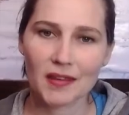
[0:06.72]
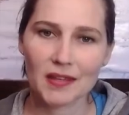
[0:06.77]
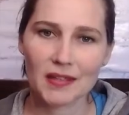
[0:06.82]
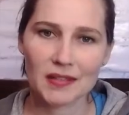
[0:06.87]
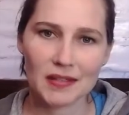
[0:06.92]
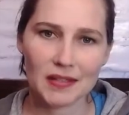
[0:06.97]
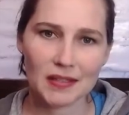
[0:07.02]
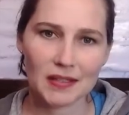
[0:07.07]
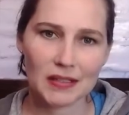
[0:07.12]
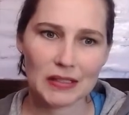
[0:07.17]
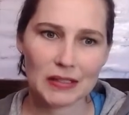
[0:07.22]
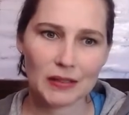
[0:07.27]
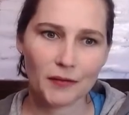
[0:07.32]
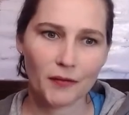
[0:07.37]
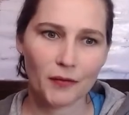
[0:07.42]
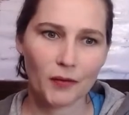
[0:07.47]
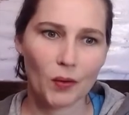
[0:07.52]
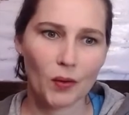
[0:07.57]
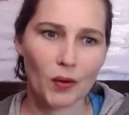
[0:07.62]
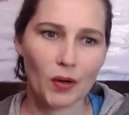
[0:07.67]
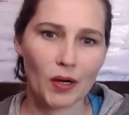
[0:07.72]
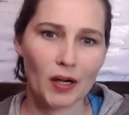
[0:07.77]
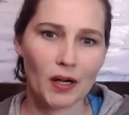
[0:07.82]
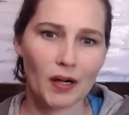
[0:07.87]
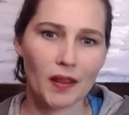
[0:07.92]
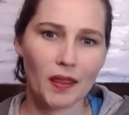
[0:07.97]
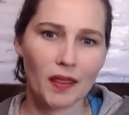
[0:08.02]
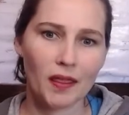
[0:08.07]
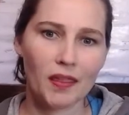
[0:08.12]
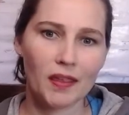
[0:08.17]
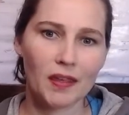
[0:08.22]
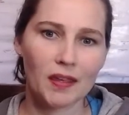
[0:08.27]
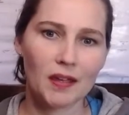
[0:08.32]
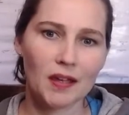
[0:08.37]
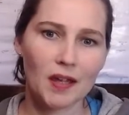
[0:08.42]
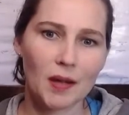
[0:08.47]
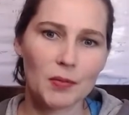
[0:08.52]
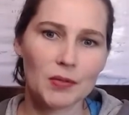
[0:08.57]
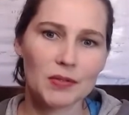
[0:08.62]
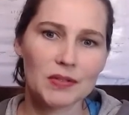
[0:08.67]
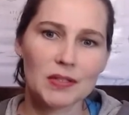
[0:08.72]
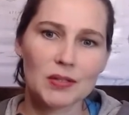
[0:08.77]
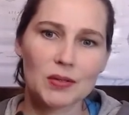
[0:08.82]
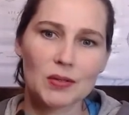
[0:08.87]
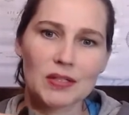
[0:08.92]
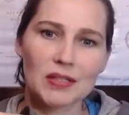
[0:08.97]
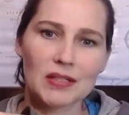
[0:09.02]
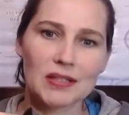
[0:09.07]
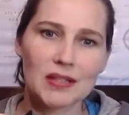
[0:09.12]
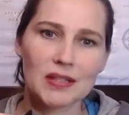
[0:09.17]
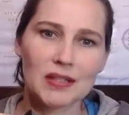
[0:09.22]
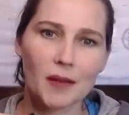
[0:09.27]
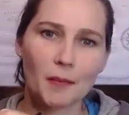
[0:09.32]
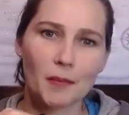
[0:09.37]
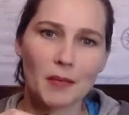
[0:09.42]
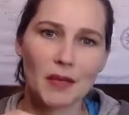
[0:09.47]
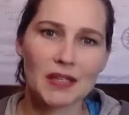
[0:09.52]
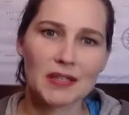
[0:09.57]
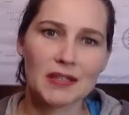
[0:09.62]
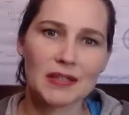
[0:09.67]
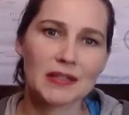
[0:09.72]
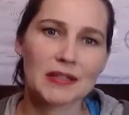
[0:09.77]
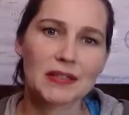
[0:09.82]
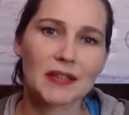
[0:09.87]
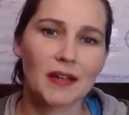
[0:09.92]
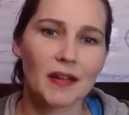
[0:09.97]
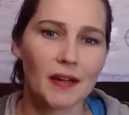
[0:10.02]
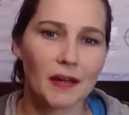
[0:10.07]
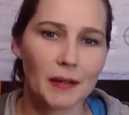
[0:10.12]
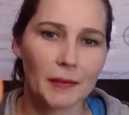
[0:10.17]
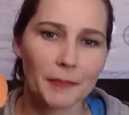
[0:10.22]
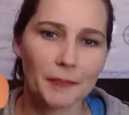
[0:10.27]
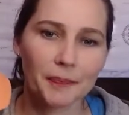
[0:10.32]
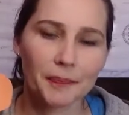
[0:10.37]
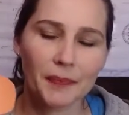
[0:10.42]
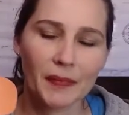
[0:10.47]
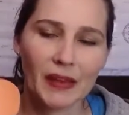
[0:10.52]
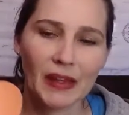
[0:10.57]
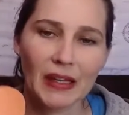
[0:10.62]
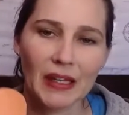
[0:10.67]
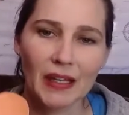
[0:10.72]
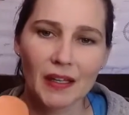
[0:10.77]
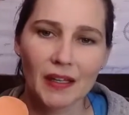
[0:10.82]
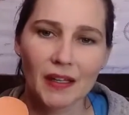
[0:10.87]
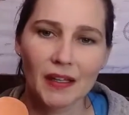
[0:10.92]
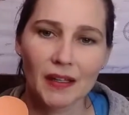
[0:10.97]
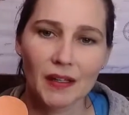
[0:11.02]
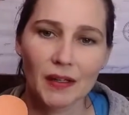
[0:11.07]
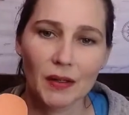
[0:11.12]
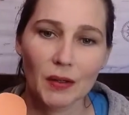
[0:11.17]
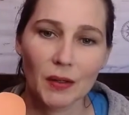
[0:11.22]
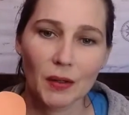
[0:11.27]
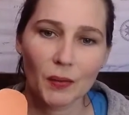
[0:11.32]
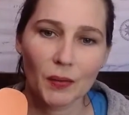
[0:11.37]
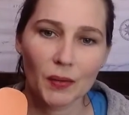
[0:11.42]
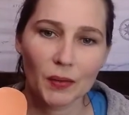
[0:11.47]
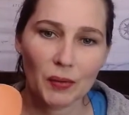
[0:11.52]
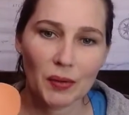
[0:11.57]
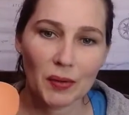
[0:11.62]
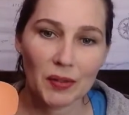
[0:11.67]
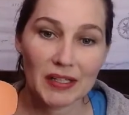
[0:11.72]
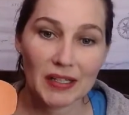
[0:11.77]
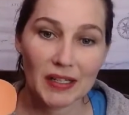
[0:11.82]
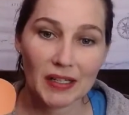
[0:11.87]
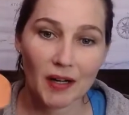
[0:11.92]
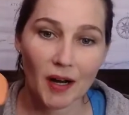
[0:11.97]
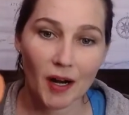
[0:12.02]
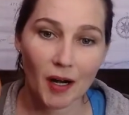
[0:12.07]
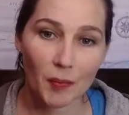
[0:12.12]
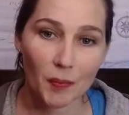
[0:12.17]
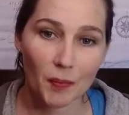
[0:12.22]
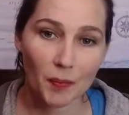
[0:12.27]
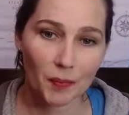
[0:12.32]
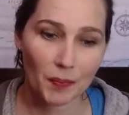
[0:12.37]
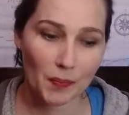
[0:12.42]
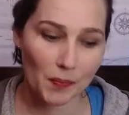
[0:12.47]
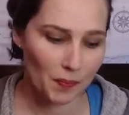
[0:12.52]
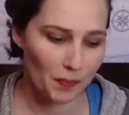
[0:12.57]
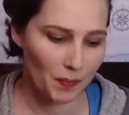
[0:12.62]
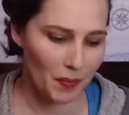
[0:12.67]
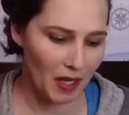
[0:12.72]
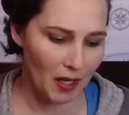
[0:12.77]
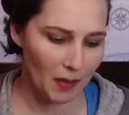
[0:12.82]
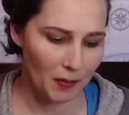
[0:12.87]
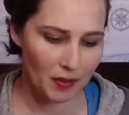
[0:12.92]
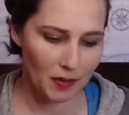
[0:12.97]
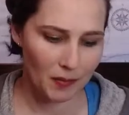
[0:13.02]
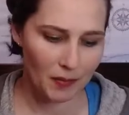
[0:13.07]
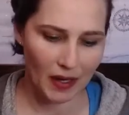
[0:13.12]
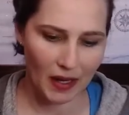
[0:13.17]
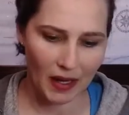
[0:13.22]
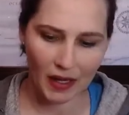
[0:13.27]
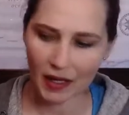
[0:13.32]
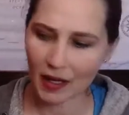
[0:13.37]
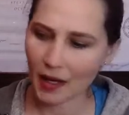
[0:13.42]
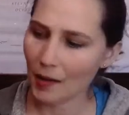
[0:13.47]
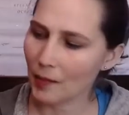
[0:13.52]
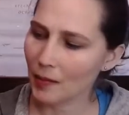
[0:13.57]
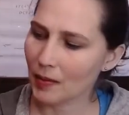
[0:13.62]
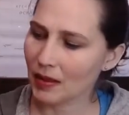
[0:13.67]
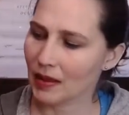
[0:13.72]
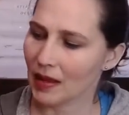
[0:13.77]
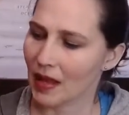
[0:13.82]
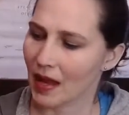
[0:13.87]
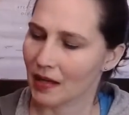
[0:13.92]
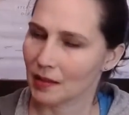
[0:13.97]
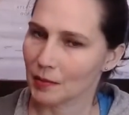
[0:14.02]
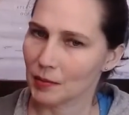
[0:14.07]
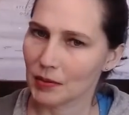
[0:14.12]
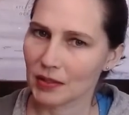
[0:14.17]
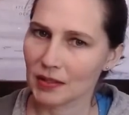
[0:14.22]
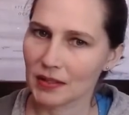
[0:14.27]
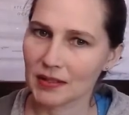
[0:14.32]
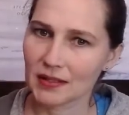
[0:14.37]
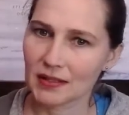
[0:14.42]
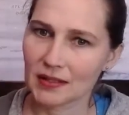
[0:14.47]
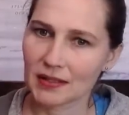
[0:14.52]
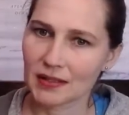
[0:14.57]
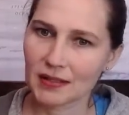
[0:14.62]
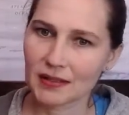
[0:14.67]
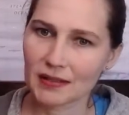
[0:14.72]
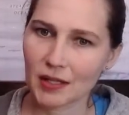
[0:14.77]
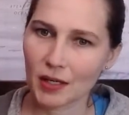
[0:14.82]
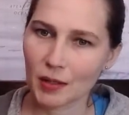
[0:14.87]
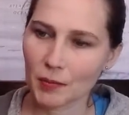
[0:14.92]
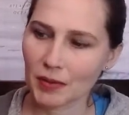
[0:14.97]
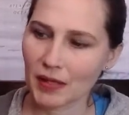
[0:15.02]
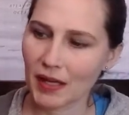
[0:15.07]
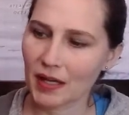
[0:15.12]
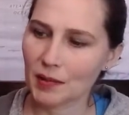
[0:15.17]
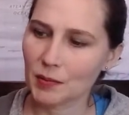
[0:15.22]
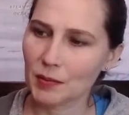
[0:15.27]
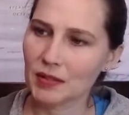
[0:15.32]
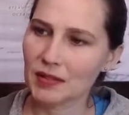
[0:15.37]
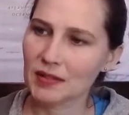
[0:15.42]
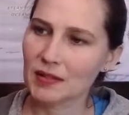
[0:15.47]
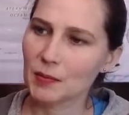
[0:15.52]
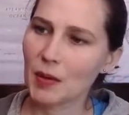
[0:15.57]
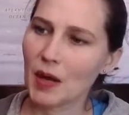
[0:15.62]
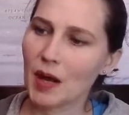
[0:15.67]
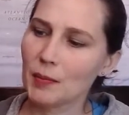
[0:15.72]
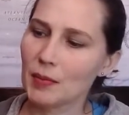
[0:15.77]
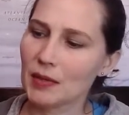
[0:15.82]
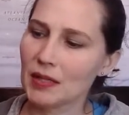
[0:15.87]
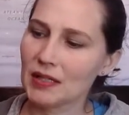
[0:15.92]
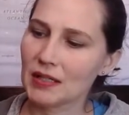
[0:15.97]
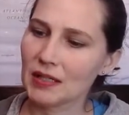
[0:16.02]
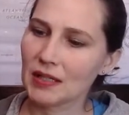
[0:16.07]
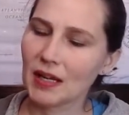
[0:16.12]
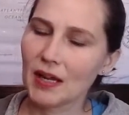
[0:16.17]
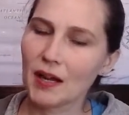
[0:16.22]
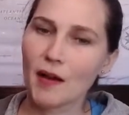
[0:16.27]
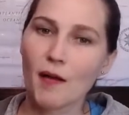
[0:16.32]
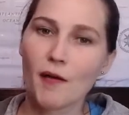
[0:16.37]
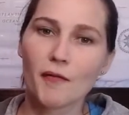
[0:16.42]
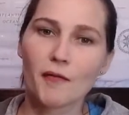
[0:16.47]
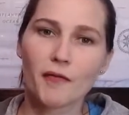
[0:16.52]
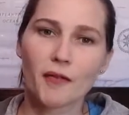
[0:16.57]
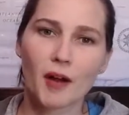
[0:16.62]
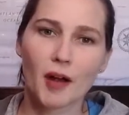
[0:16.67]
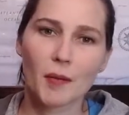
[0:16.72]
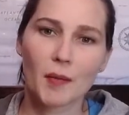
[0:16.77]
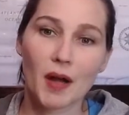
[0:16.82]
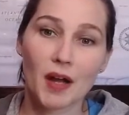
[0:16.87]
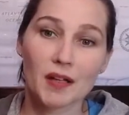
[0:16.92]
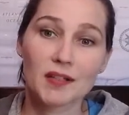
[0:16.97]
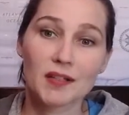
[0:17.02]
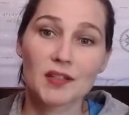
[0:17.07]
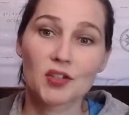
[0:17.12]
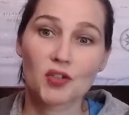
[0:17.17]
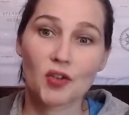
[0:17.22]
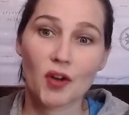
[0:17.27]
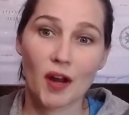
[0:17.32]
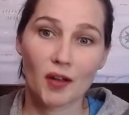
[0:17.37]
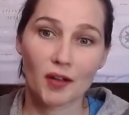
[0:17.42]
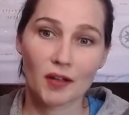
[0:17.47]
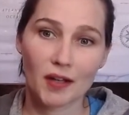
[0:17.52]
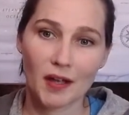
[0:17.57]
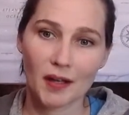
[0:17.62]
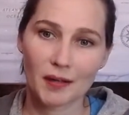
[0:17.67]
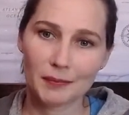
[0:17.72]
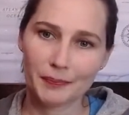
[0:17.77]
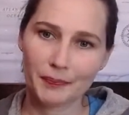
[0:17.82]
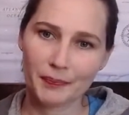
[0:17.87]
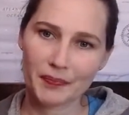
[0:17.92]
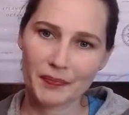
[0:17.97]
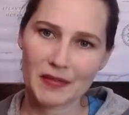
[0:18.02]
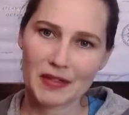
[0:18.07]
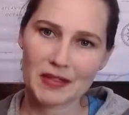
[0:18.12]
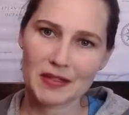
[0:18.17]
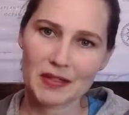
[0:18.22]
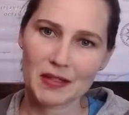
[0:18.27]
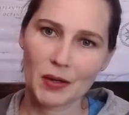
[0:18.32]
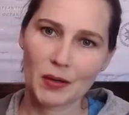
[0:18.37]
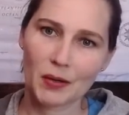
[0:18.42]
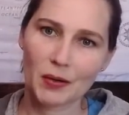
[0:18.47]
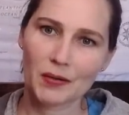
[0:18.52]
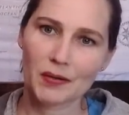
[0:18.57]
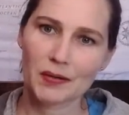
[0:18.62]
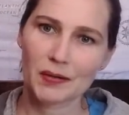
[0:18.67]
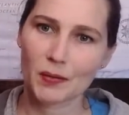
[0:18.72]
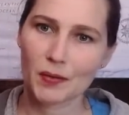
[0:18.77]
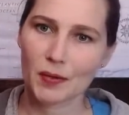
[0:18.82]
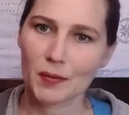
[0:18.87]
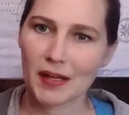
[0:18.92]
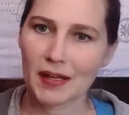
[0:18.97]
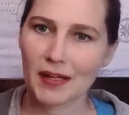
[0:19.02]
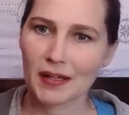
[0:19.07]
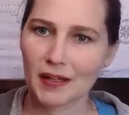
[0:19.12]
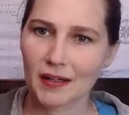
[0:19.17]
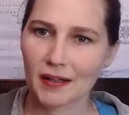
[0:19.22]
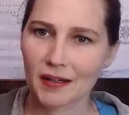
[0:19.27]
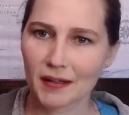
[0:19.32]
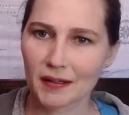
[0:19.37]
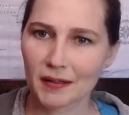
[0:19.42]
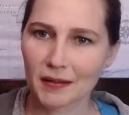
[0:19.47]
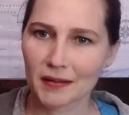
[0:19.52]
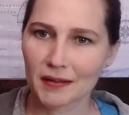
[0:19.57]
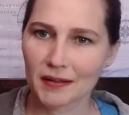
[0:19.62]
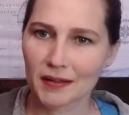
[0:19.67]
this is for the couple students that missed when we did our paper bag platypuses, our platypus puppet from Australia. So we're making a